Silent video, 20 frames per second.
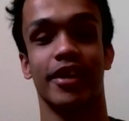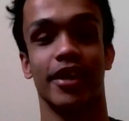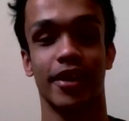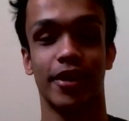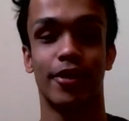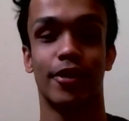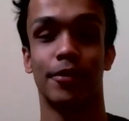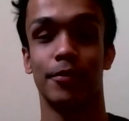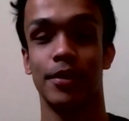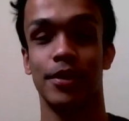Can
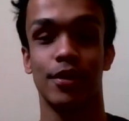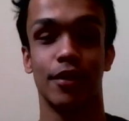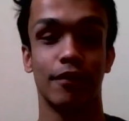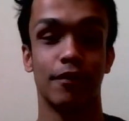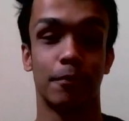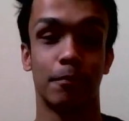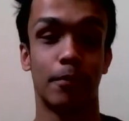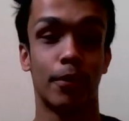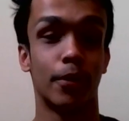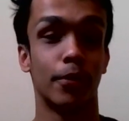I call
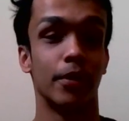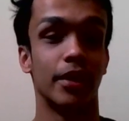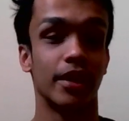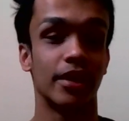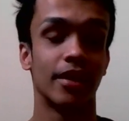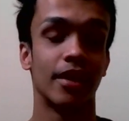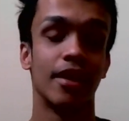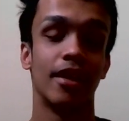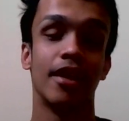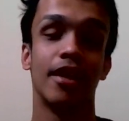myself a poet
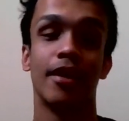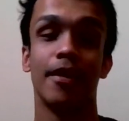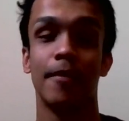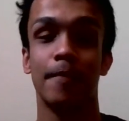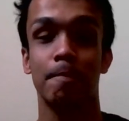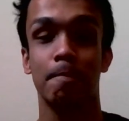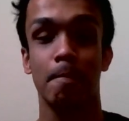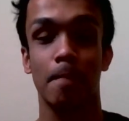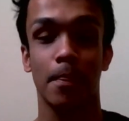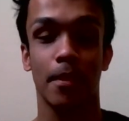
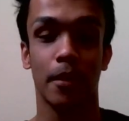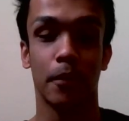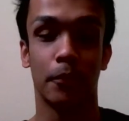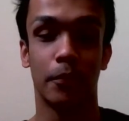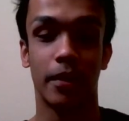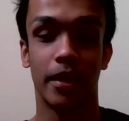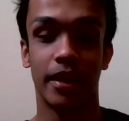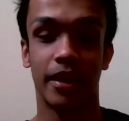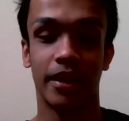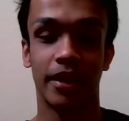
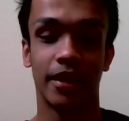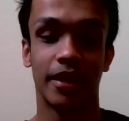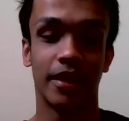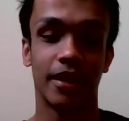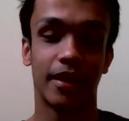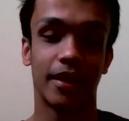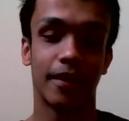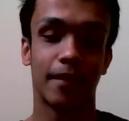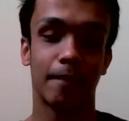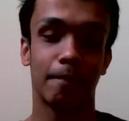
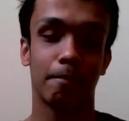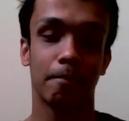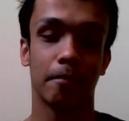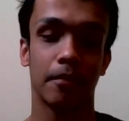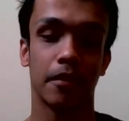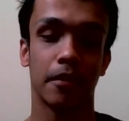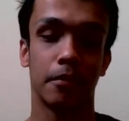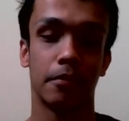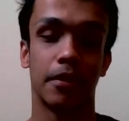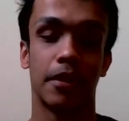when
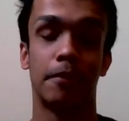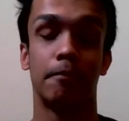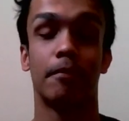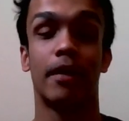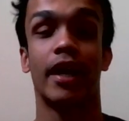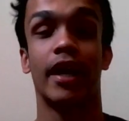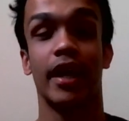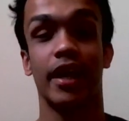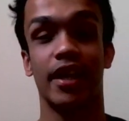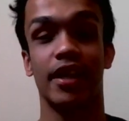
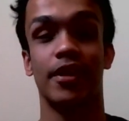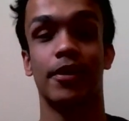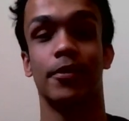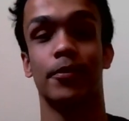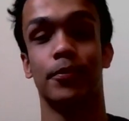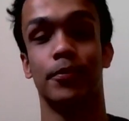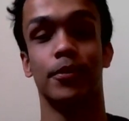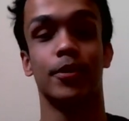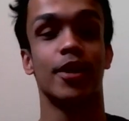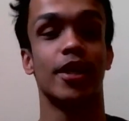my
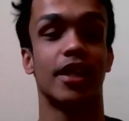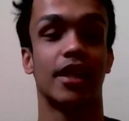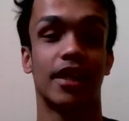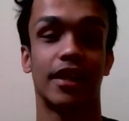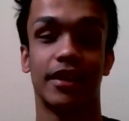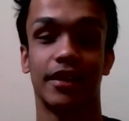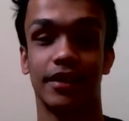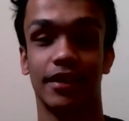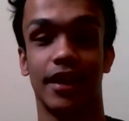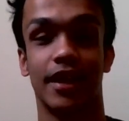
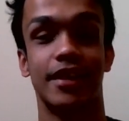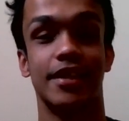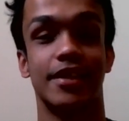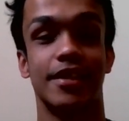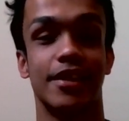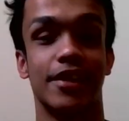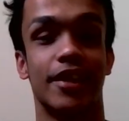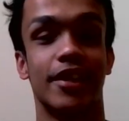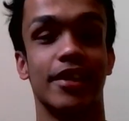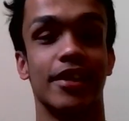work
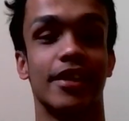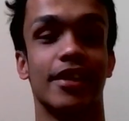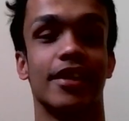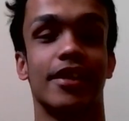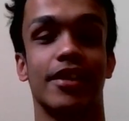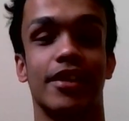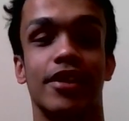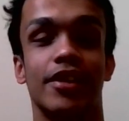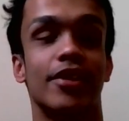has not,